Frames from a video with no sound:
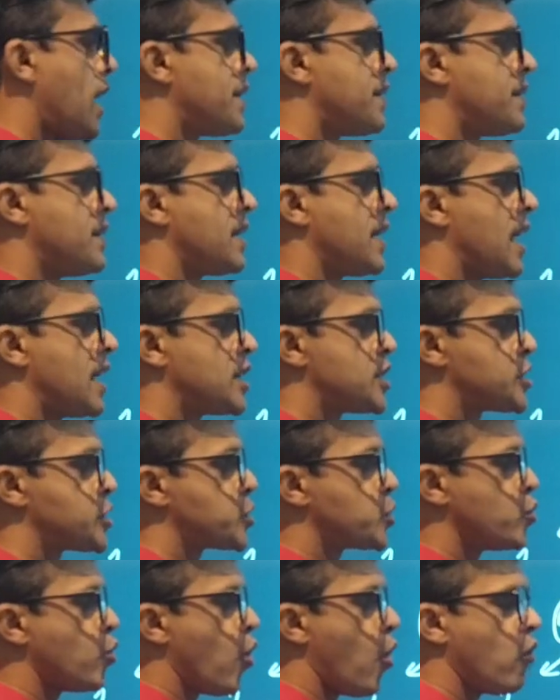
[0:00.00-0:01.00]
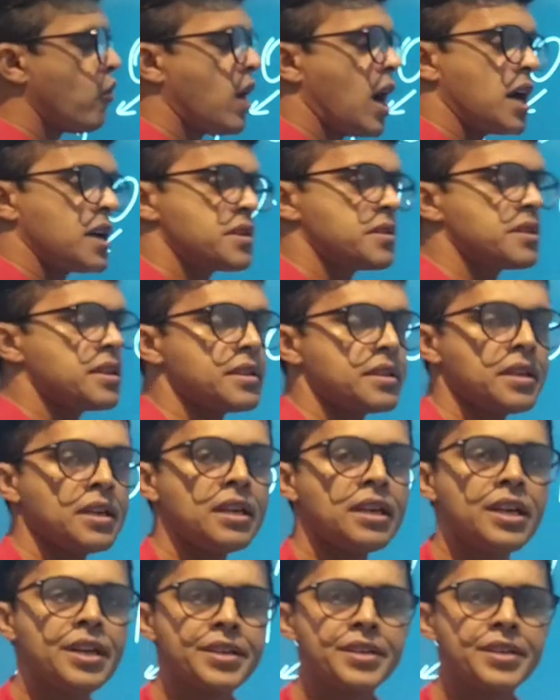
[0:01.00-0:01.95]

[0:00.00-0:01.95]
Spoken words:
100 and 2 over 100.